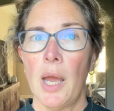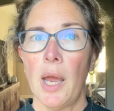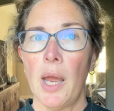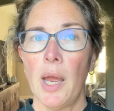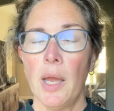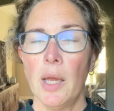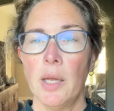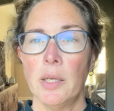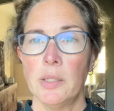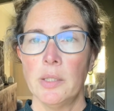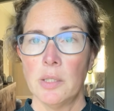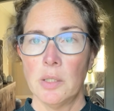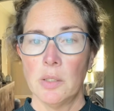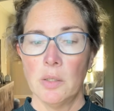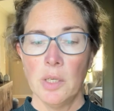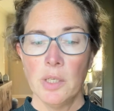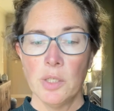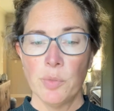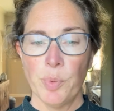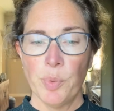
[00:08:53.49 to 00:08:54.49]
And
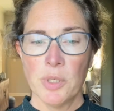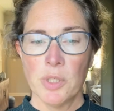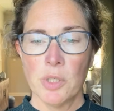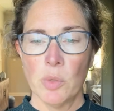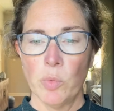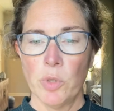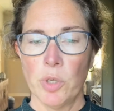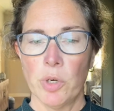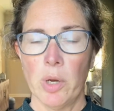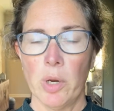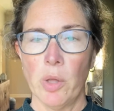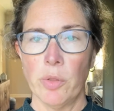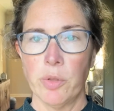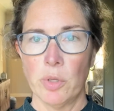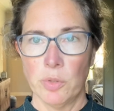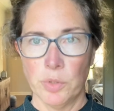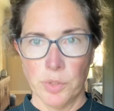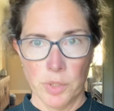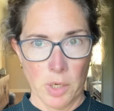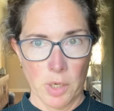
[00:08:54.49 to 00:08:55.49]
it depends on what your health
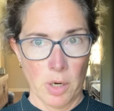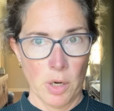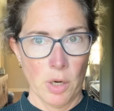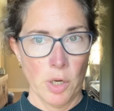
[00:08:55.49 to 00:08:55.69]
goals are.